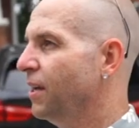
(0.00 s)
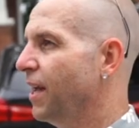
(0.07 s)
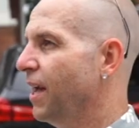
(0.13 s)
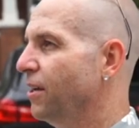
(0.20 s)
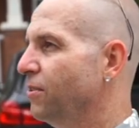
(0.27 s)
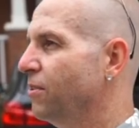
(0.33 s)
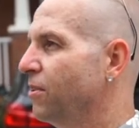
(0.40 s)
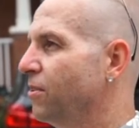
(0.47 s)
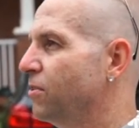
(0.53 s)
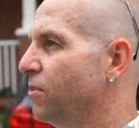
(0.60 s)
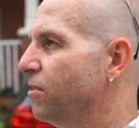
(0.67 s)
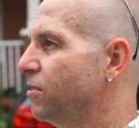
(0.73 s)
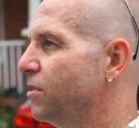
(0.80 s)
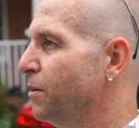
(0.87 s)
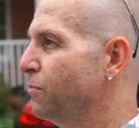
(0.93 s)
Yeah,
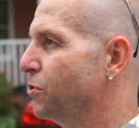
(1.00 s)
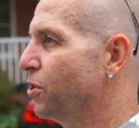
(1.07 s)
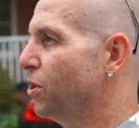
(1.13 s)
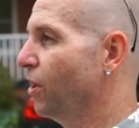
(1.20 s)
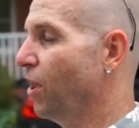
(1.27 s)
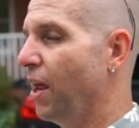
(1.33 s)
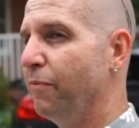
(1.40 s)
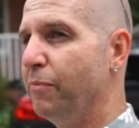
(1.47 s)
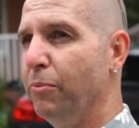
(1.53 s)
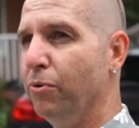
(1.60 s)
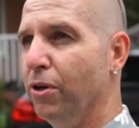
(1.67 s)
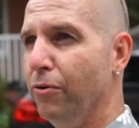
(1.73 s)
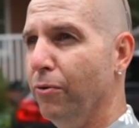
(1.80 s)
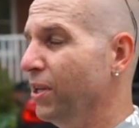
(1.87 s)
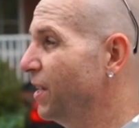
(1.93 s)
it seems good. A lot of people
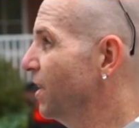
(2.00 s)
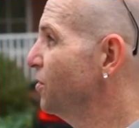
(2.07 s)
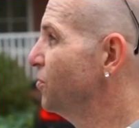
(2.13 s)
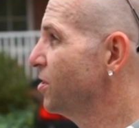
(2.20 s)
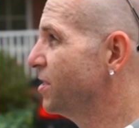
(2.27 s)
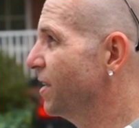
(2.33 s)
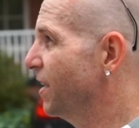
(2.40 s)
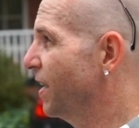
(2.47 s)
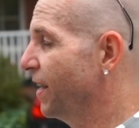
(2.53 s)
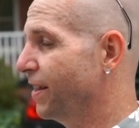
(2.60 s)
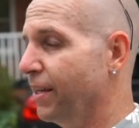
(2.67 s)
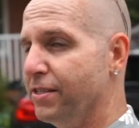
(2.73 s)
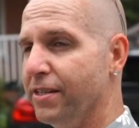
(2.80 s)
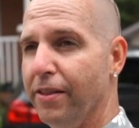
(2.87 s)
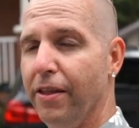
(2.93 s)
are really interested in it.
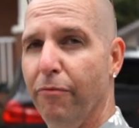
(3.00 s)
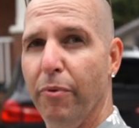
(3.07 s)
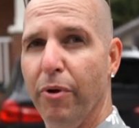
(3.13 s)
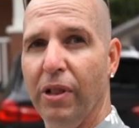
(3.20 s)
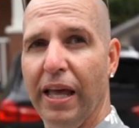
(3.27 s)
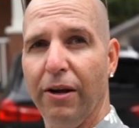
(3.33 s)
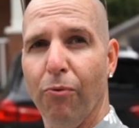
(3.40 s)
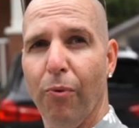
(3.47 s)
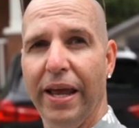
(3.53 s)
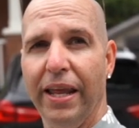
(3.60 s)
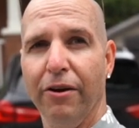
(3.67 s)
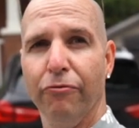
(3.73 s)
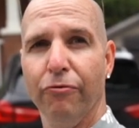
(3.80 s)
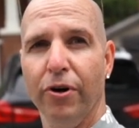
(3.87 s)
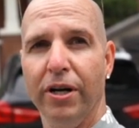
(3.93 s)
They said they've been like
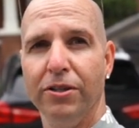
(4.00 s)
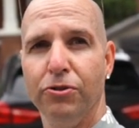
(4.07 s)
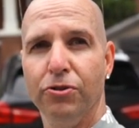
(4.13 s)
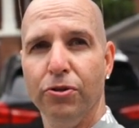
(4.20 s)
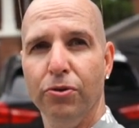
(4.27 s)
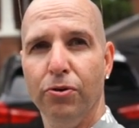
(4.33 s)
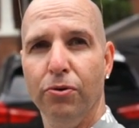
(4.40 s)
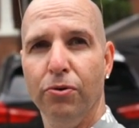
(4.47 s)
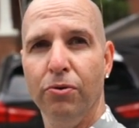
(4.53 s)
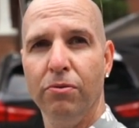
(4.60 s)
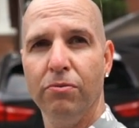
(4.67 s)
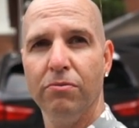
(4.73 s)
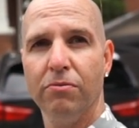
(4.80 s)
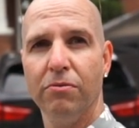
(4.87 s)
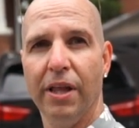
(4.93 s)
waiting for it to
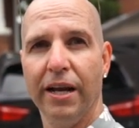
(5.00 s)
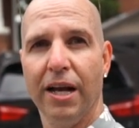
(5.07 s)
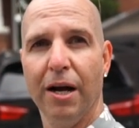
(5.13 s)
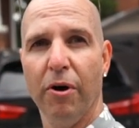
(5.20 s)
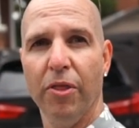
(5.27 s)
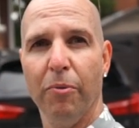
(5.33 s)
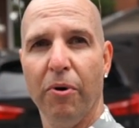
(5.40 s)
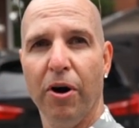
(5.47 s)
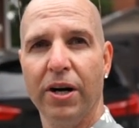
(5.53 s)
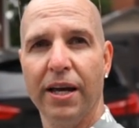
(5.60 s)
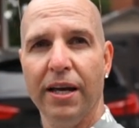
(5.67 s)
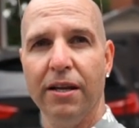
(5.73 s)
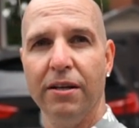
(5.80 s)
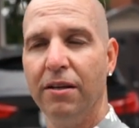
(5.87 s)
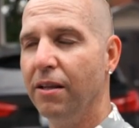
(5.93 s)
like come on the
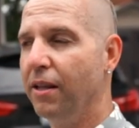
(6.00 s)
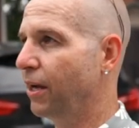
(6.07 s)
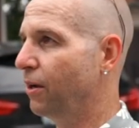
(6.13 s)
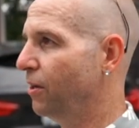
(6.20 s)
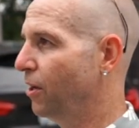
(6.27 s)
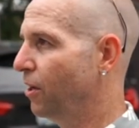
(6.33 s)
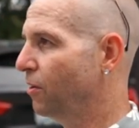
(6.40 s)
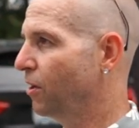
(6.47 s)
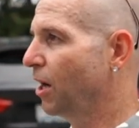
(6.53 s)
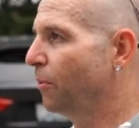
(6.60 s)
market. Like oh, yeah. a